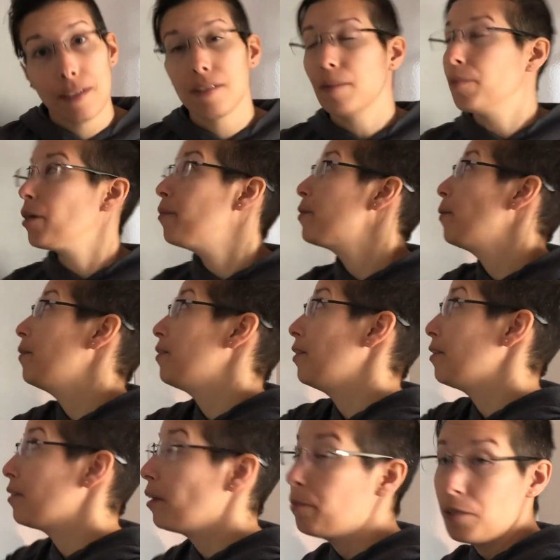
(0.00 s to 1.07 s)
sometimes we say
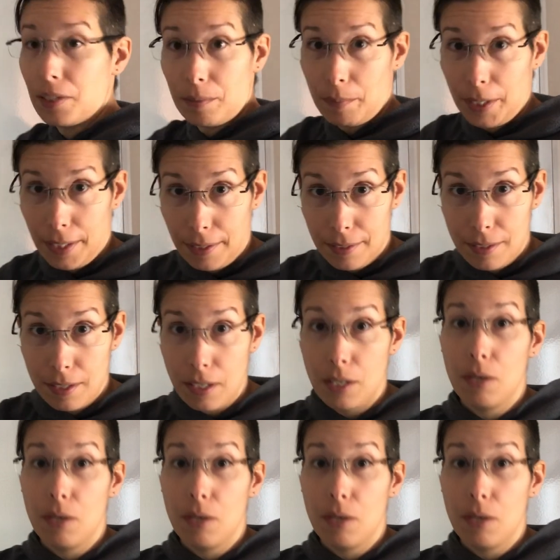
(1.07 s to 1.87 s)
subject means.